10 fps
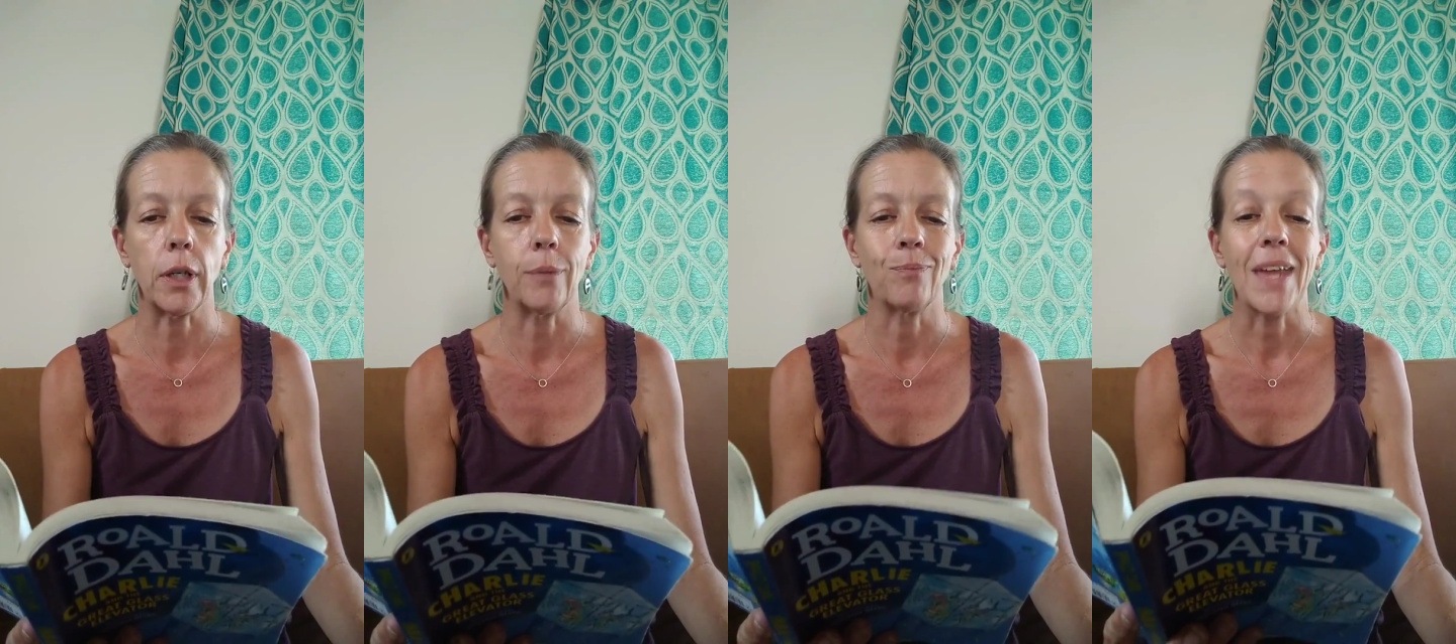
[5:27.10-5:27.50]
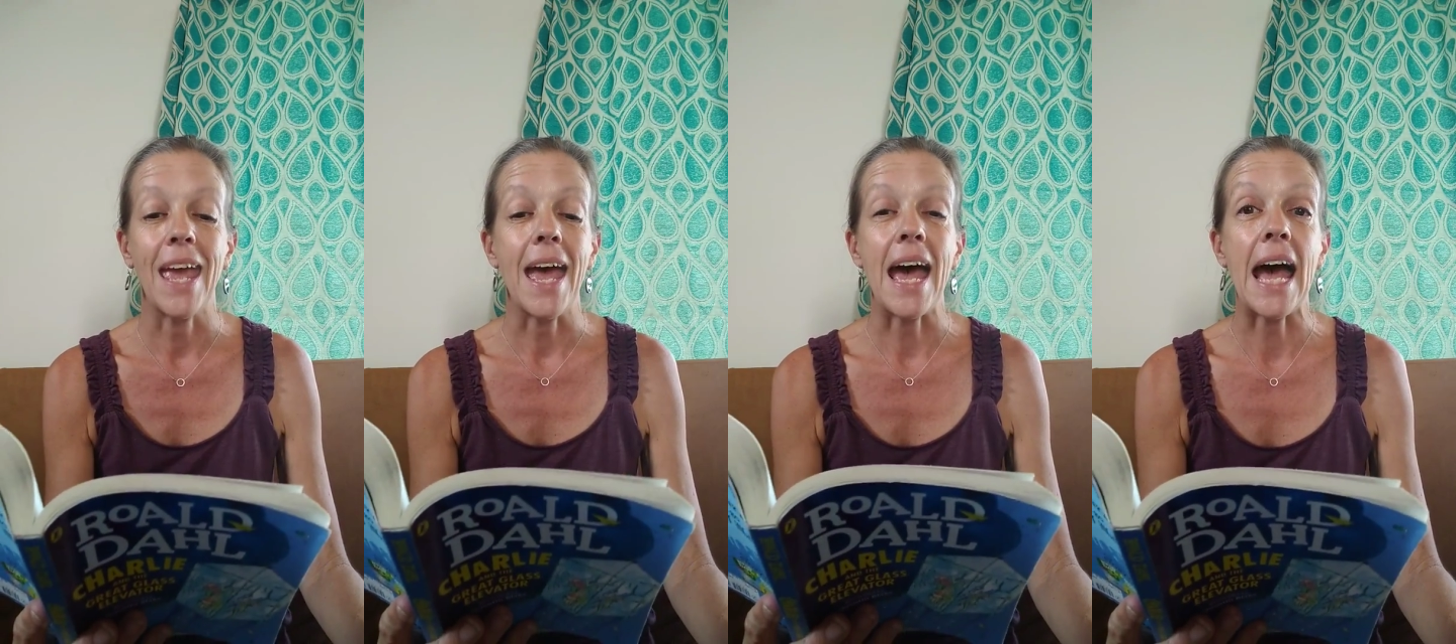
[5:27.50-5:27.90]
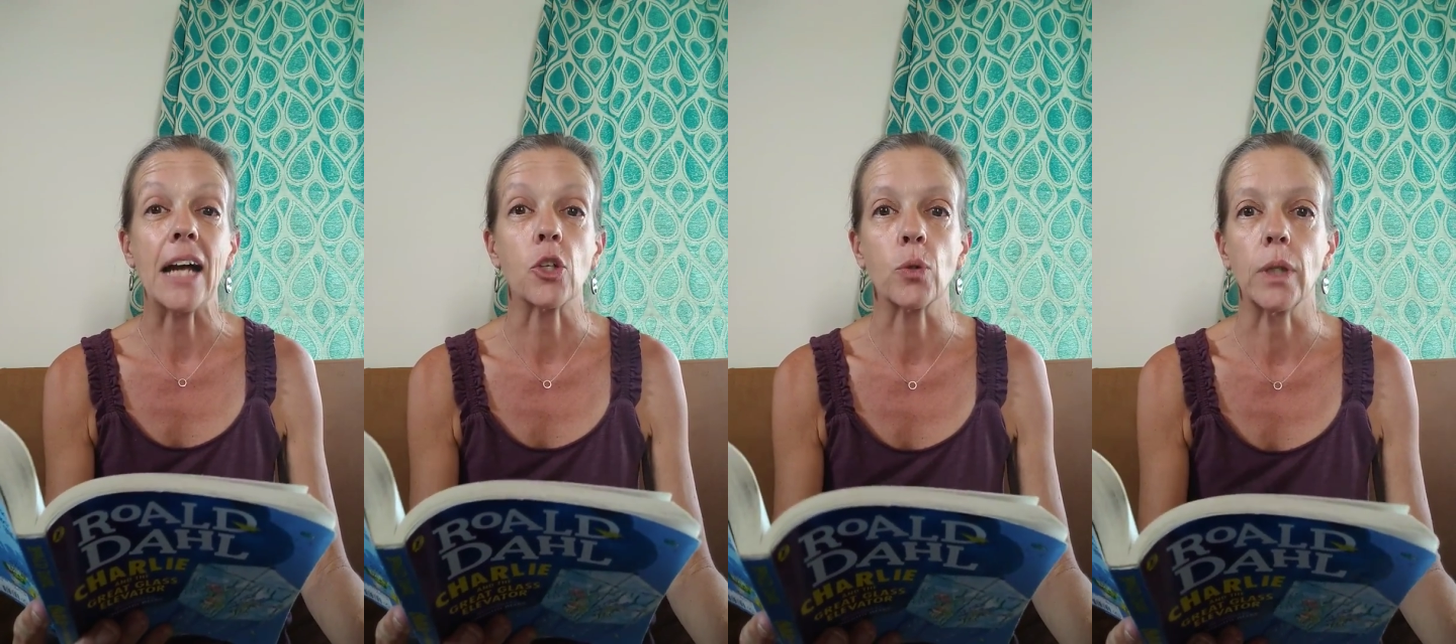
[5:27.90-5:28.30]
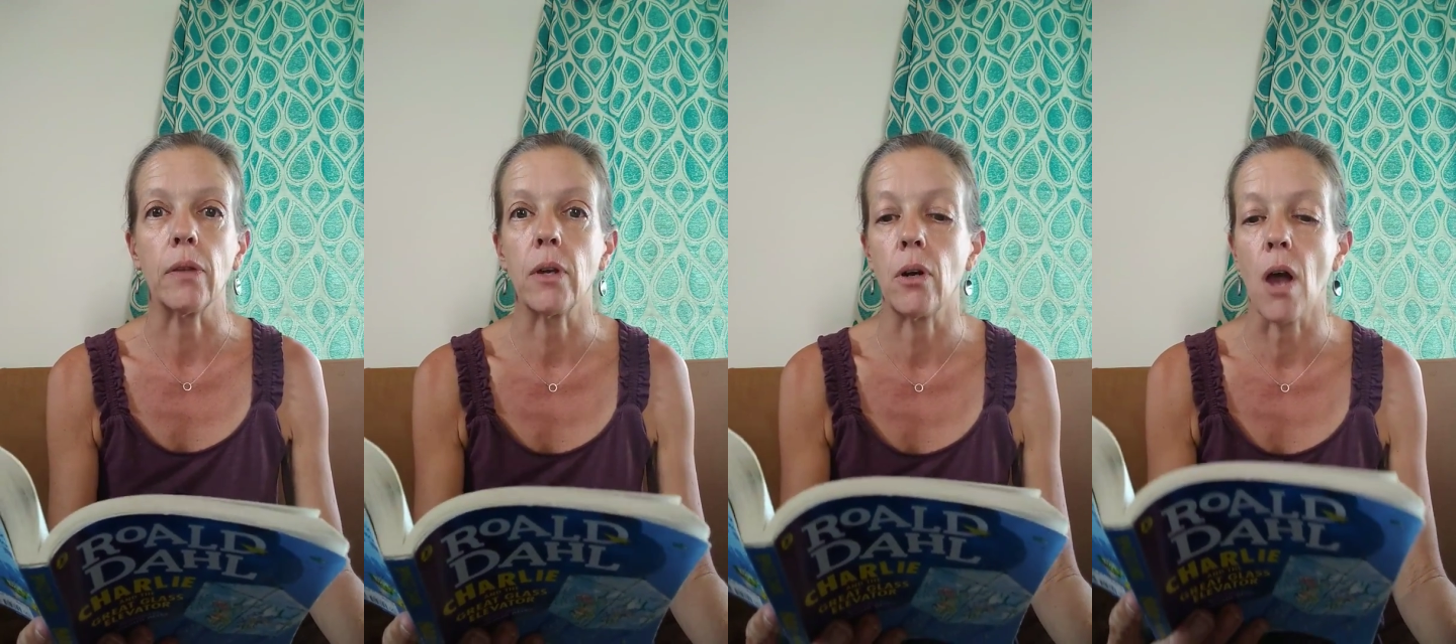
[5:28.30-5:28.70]
They're shooting
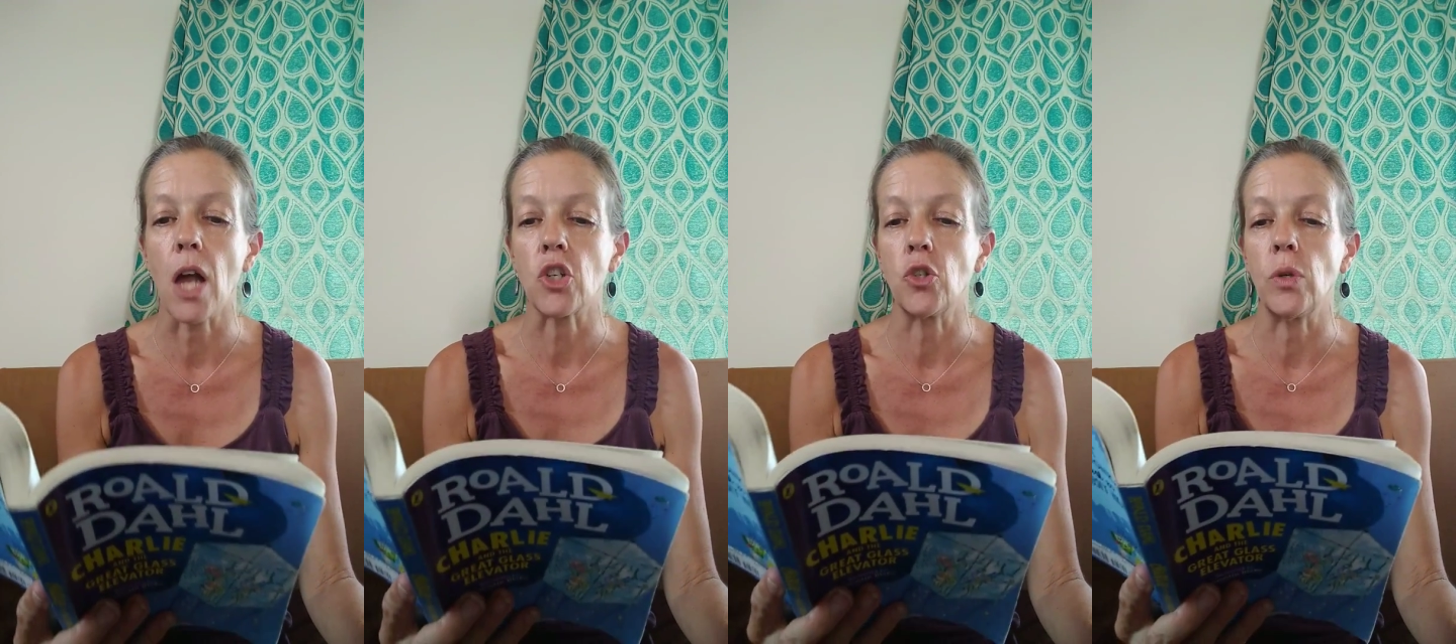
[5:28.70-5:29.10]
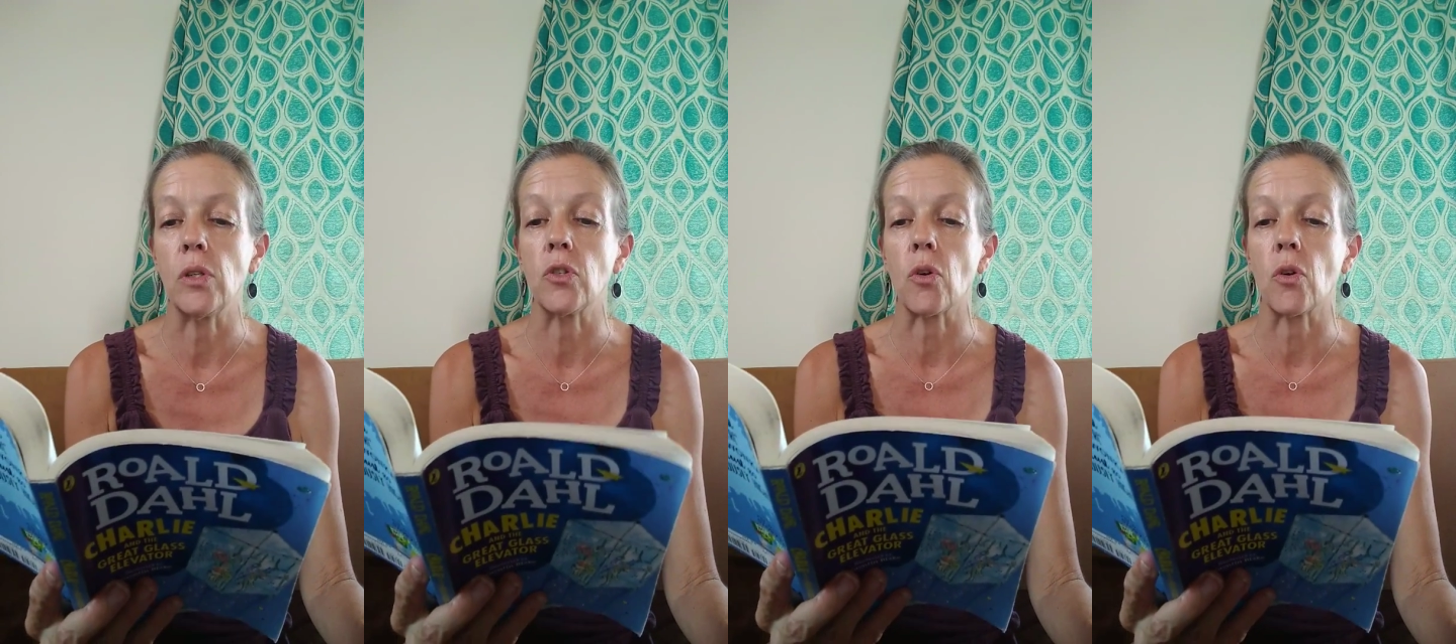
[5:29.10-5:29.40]
canids.